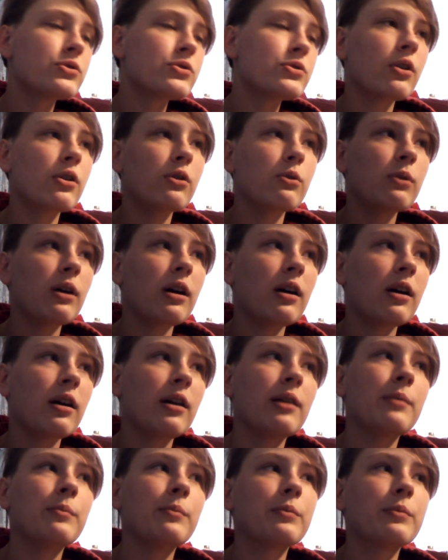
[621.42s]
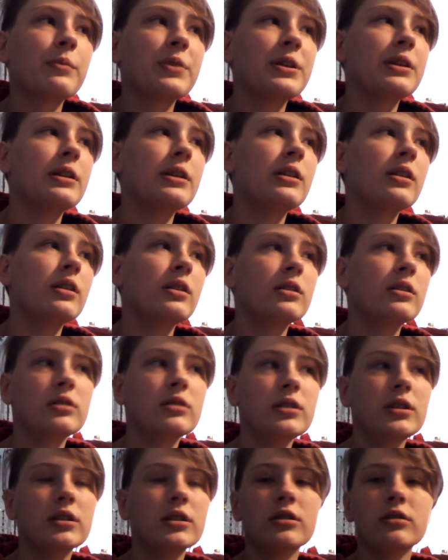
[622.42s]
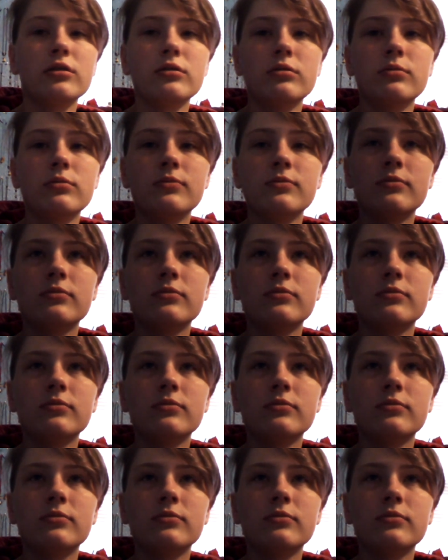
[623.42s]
so I'm gonna, you know,